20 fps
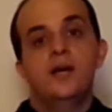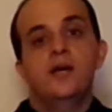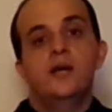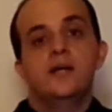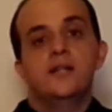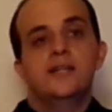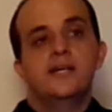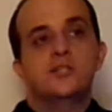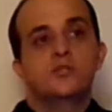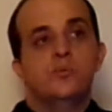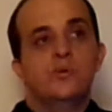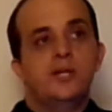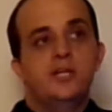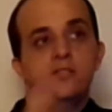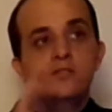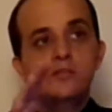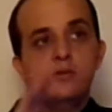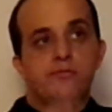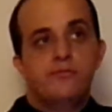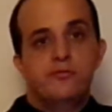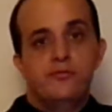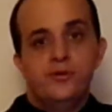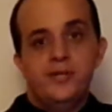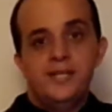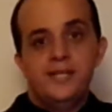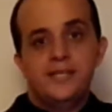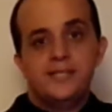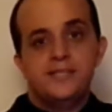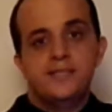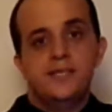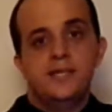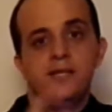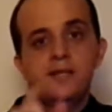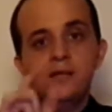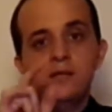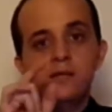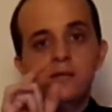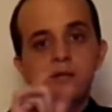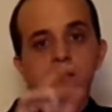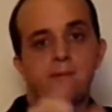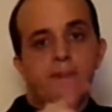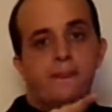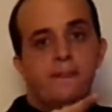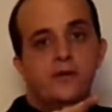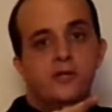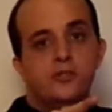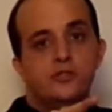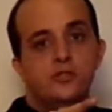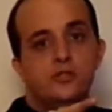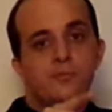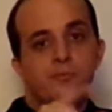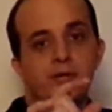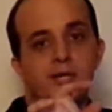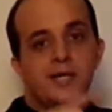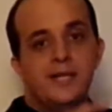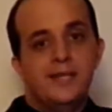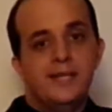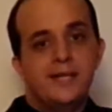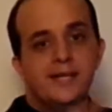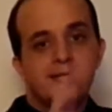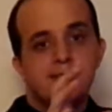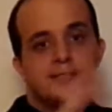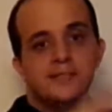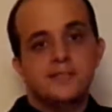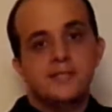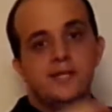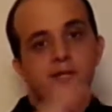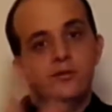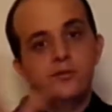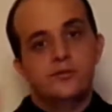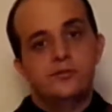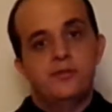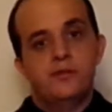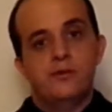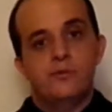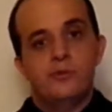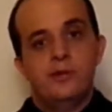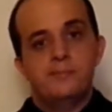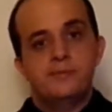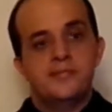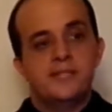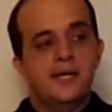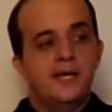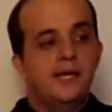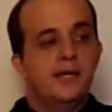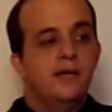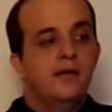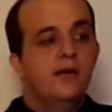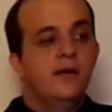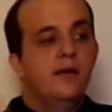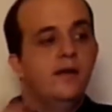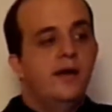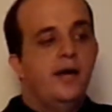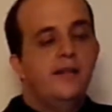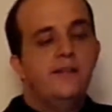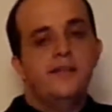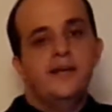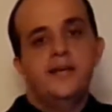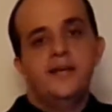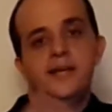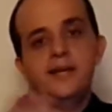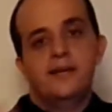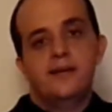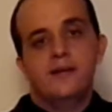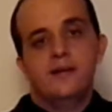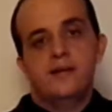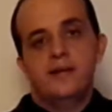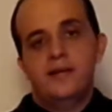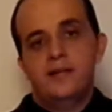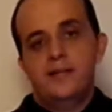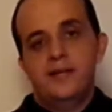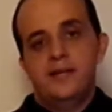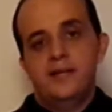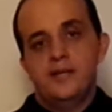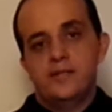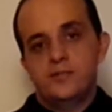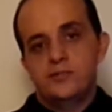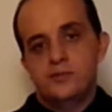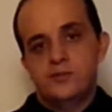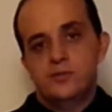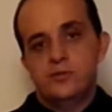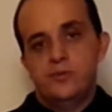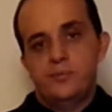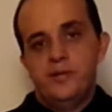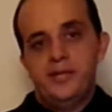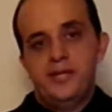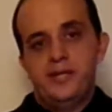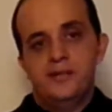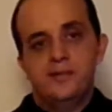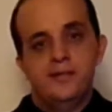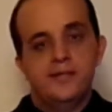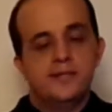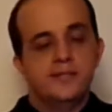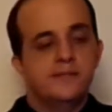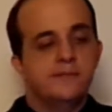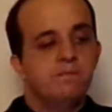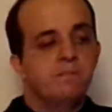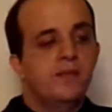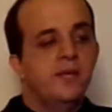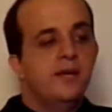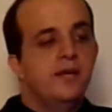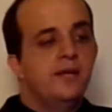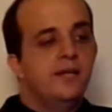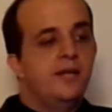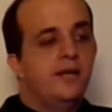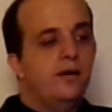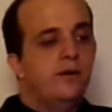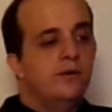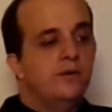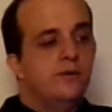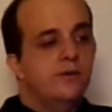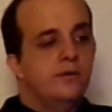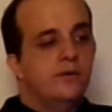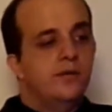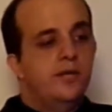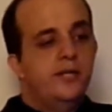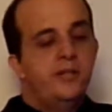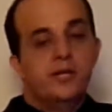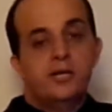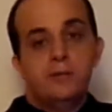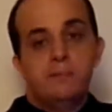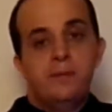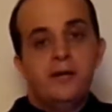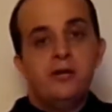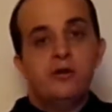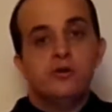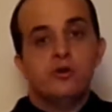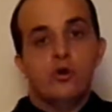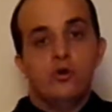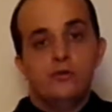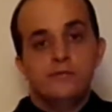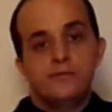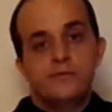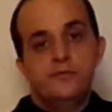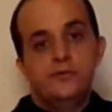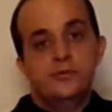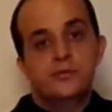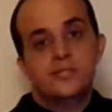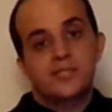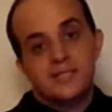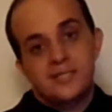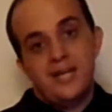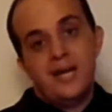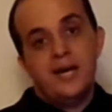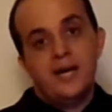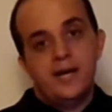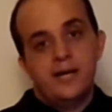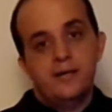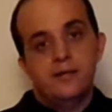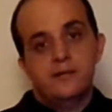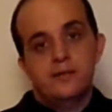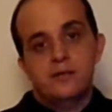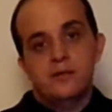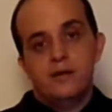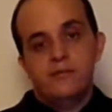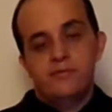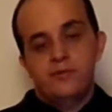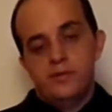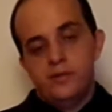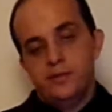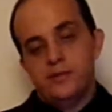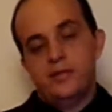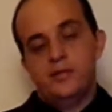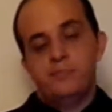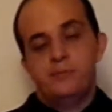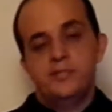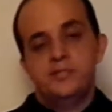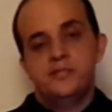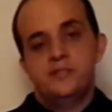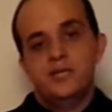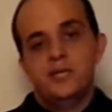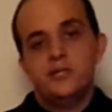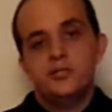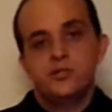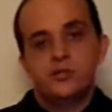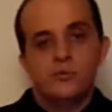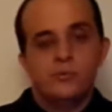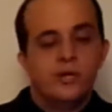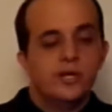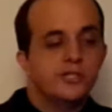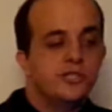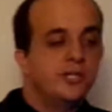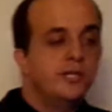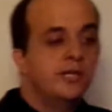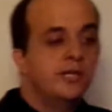That's when it's a free listing. The consumer clicks, it goes to their website, and they get so many clicks. Now, in the competitor overview slide of the presentation you're watching,